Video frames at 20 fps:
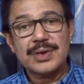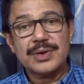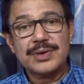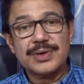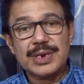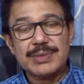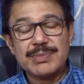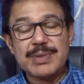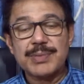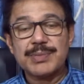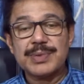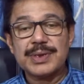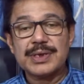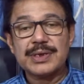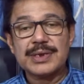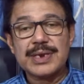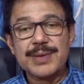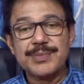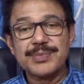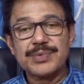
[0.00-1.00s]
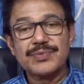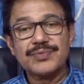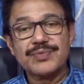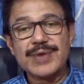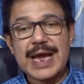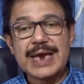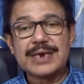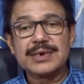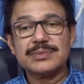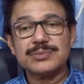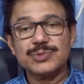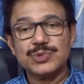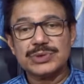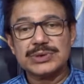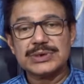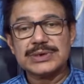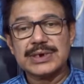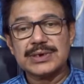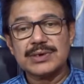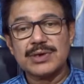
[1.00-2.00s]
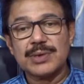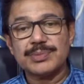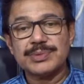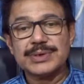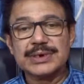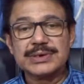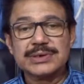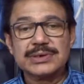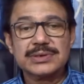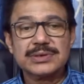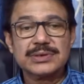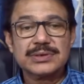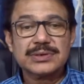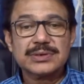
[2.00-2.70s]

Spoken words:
remembering names, fact, music and objects.